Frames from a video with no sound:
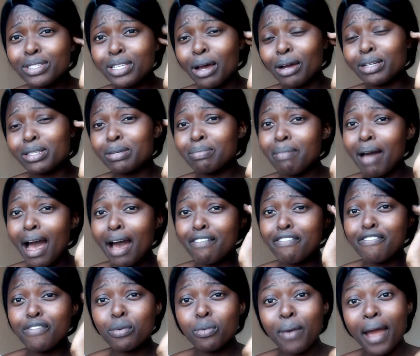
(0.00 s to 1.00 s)
talk to my
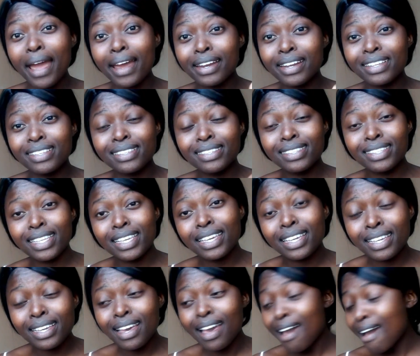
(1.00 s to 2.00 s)
friend and
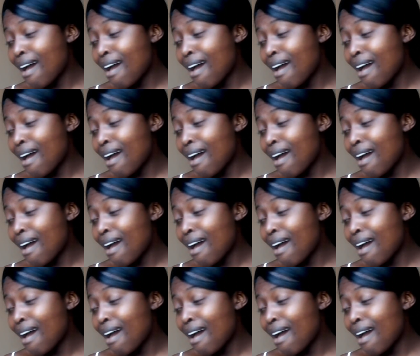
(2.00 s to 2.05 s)
see